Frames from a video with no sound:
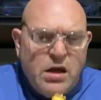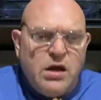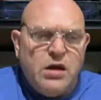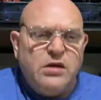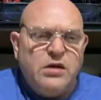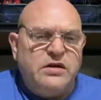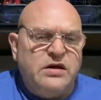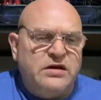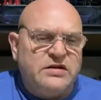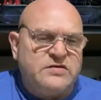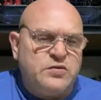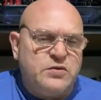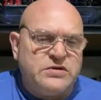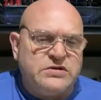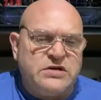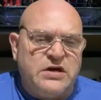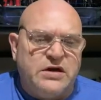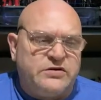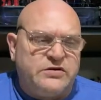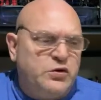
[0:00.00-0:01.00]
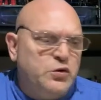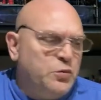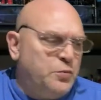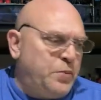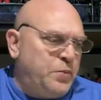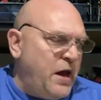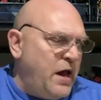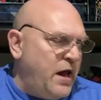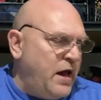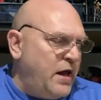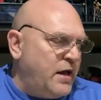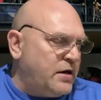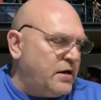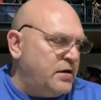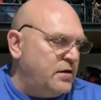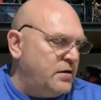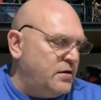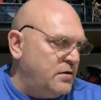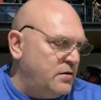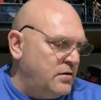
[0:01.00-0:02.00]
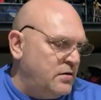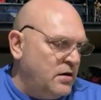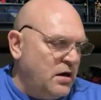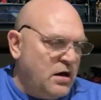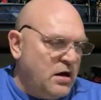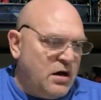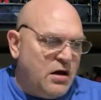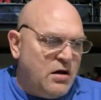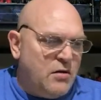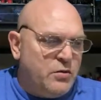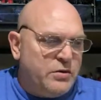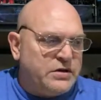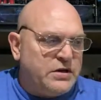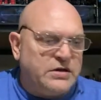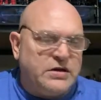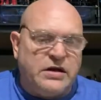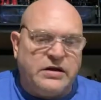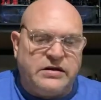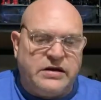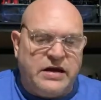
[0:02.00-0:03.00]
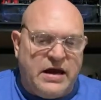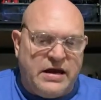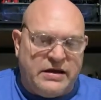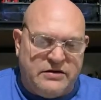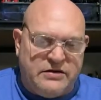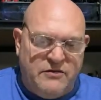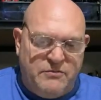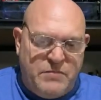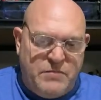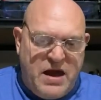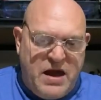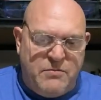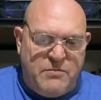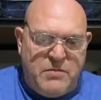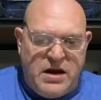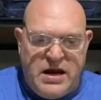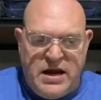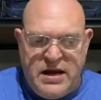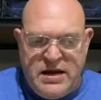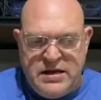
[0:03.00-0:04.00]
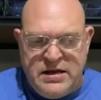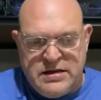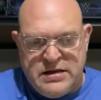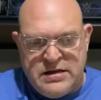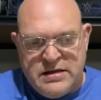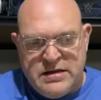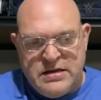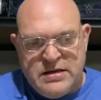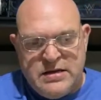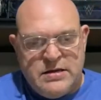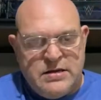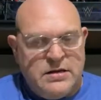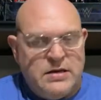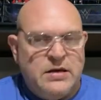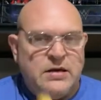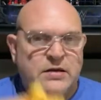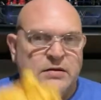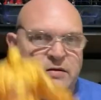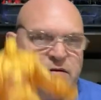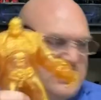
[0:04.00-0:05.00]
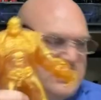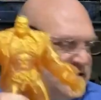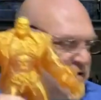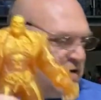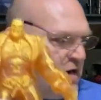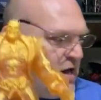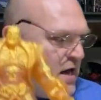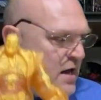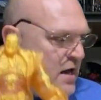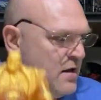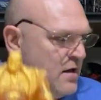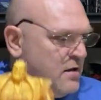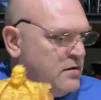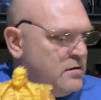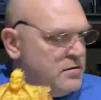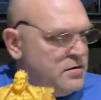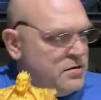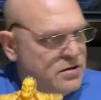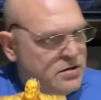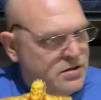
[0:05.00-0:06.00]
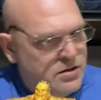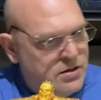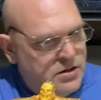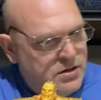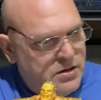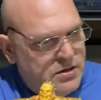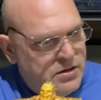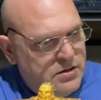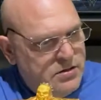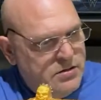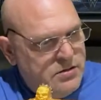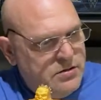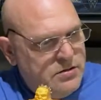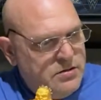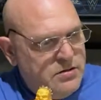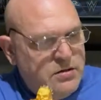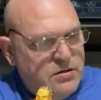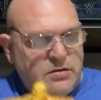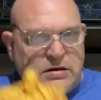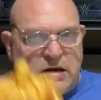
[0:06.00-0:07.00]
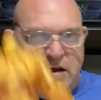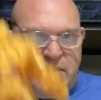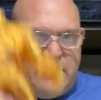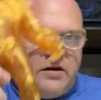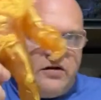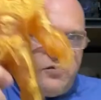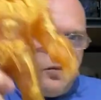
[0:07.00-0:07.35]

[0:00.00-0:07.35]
This was a 2-pack with a Detective Batman. This guy, now this